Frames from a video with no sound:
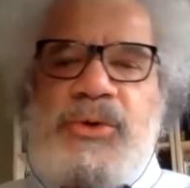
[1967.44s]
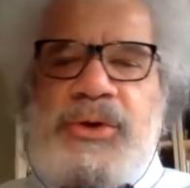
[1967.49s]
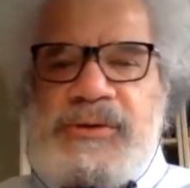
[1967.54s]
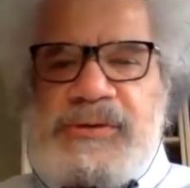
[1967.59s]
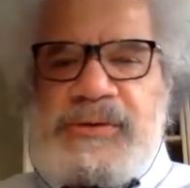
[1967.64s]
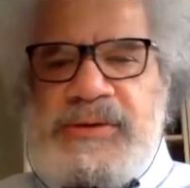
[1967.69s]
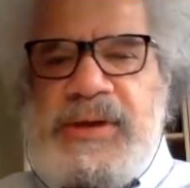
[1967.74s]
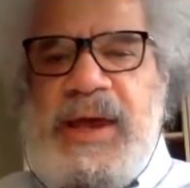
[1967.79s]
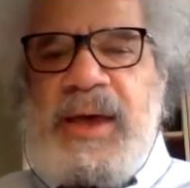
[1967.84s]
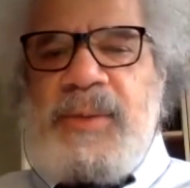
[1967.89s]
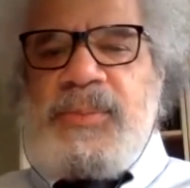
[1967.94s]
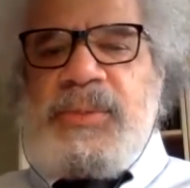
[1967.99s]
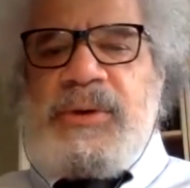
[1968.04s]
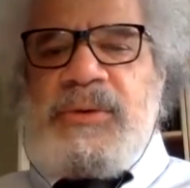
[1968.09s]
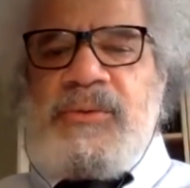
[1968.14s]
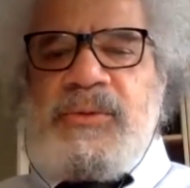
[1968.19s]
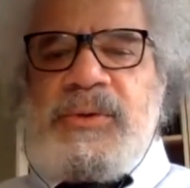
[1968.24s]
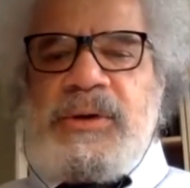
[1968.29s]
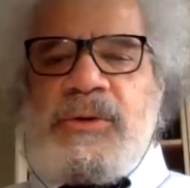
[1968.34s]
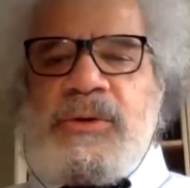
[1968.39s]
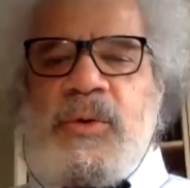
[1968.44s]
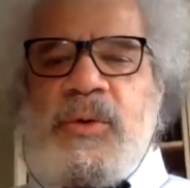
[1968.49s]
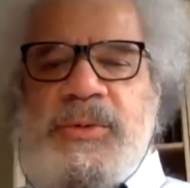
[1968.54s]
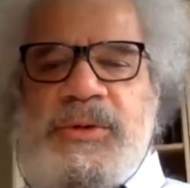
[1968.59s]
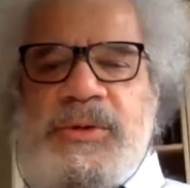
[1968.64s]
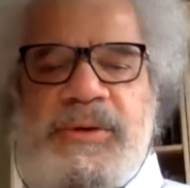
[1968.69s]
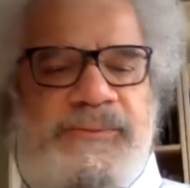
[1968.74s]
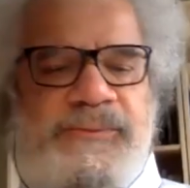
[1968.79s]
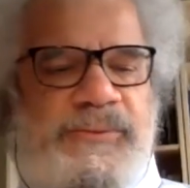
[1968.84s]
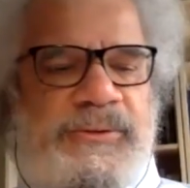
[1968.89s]
going to stop and we can
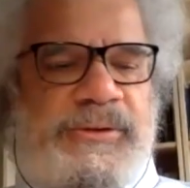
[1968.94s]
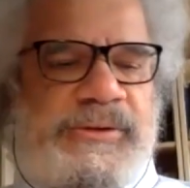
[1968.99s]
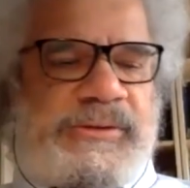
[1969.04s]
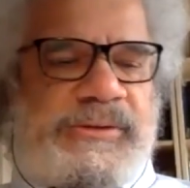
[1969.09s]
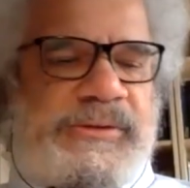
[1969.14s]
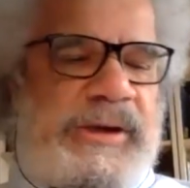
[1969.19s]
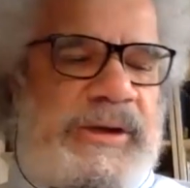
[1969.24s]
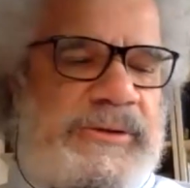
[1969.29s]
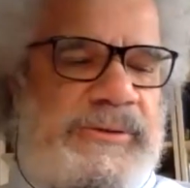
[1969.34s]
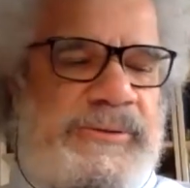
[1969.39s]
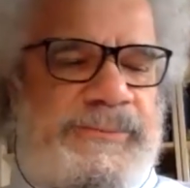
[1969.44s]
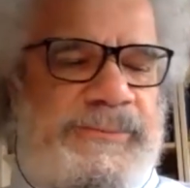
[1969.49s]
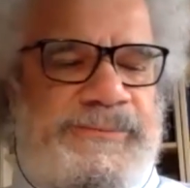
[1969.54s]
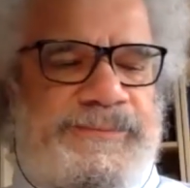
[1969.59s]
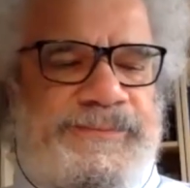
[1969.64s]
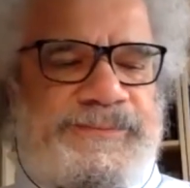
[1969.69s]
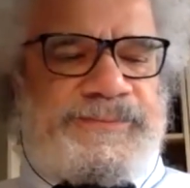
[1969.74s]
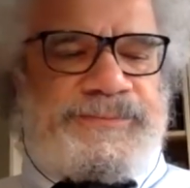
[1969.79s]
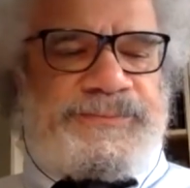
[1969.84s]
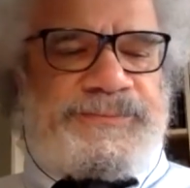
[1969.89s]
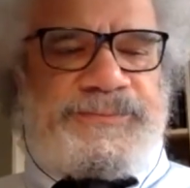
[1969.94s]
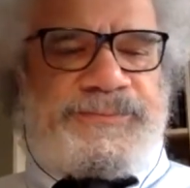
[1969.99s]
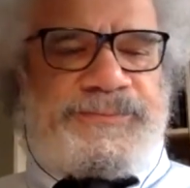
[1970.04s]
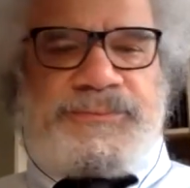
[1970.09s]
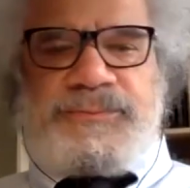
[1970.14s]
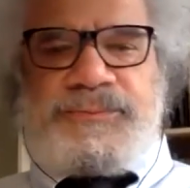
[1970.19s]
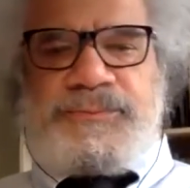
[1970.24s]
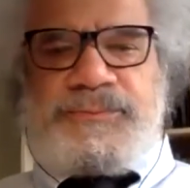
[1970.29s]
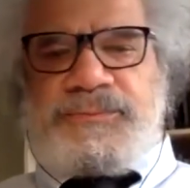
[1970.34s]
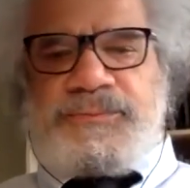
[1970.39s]
open up for discussion
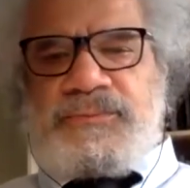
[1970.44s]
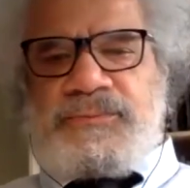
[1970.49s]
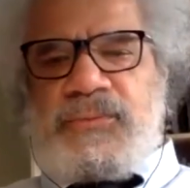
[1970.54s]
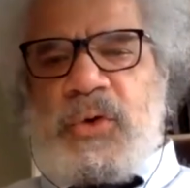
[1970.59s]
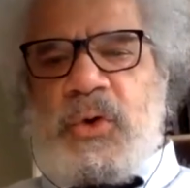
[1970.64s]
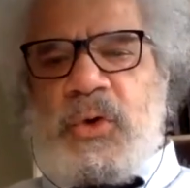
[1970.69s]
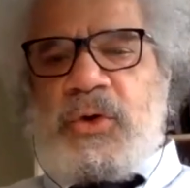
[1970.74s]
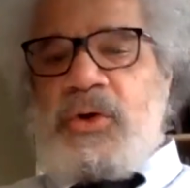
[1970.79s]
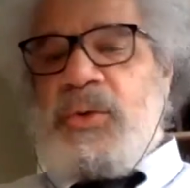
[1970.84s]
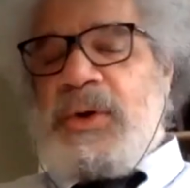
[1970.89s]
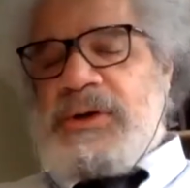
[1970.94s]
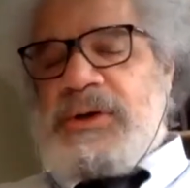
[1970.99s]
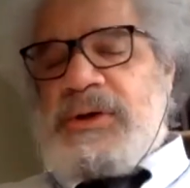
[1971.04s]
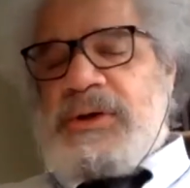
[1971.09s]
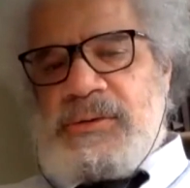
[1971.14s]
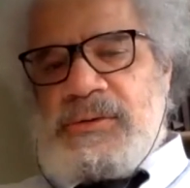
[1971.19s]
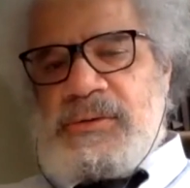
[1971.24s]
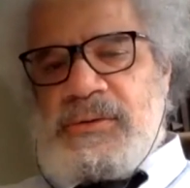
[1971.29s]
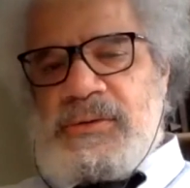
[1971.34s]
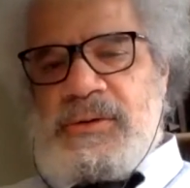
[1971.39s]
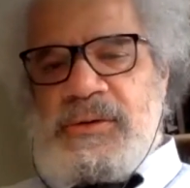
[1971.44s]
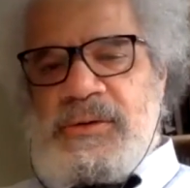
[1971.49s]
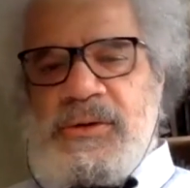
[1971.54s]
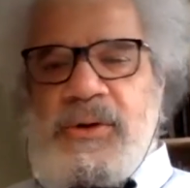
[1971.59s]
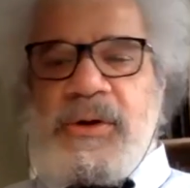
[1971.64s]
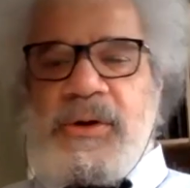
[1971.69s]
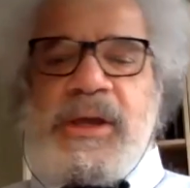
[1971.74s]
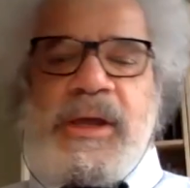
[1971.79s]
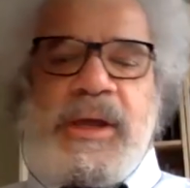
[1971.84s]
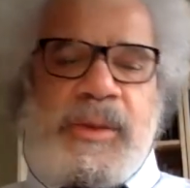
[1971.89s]
or questions
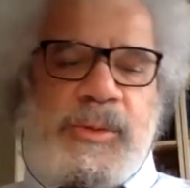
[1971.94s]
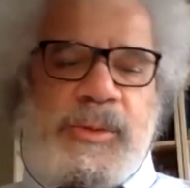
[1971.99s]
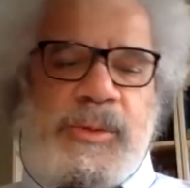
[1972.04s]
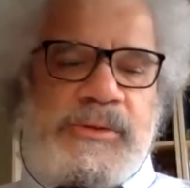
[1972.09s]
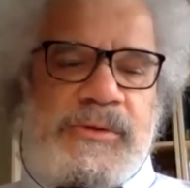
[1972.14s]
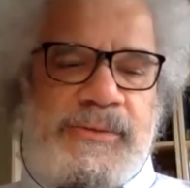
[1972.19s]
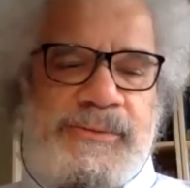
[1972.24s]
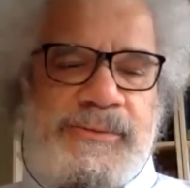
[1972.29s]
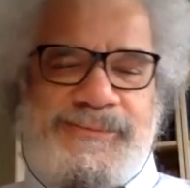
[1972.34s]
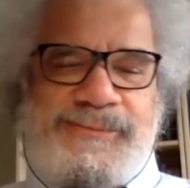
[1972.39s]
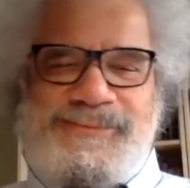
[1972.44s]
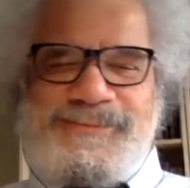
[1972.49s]
or comments.